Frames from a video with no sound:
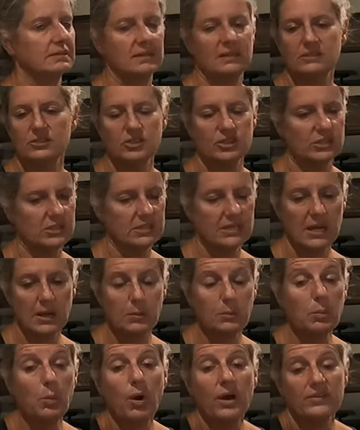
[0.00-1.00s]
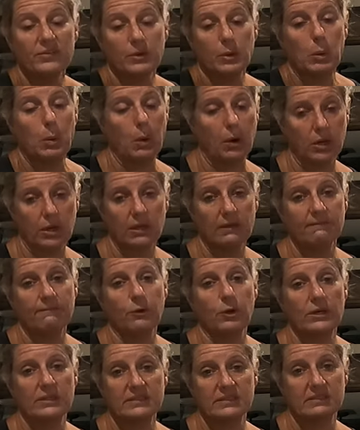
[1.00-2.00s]
It just, it wasn't working
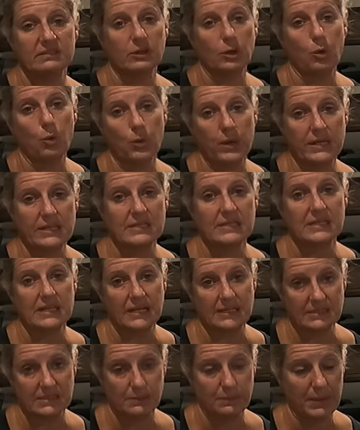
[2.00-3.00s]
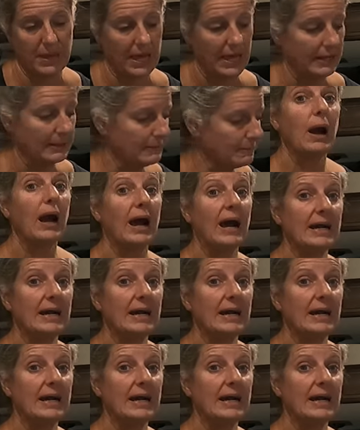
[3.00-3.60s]
for us as a queen size bed.